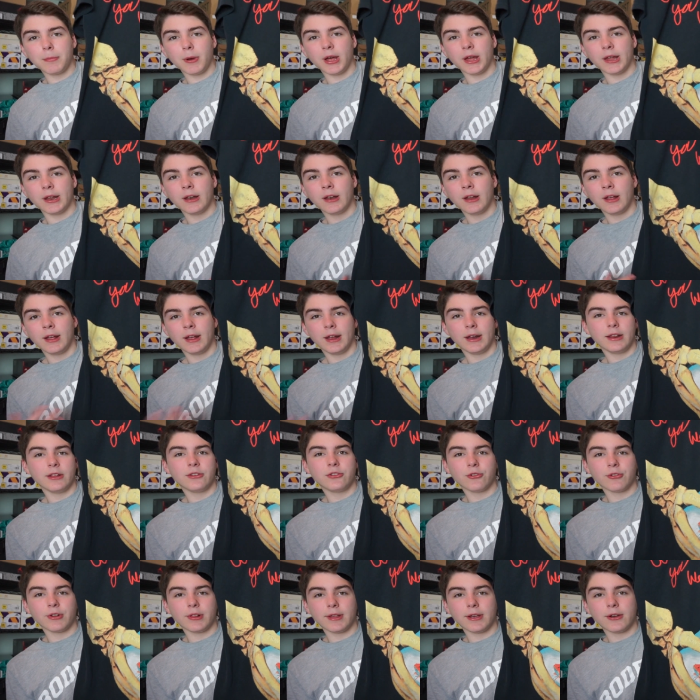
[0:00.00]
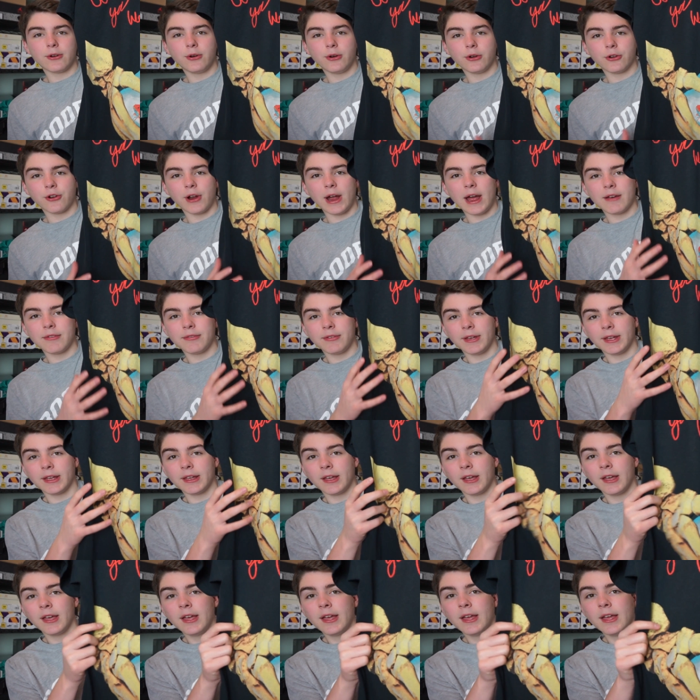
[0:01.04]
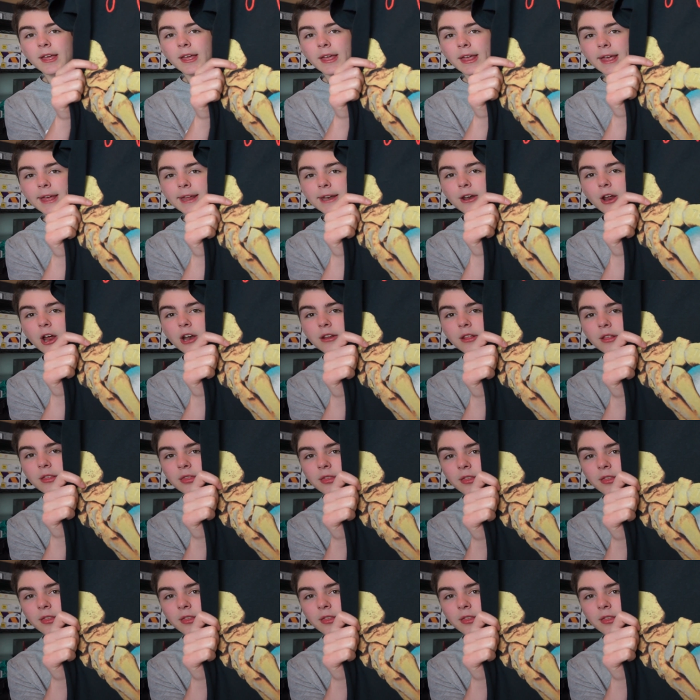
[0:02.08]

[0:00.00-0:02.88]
but it is a really cool graphic. And on the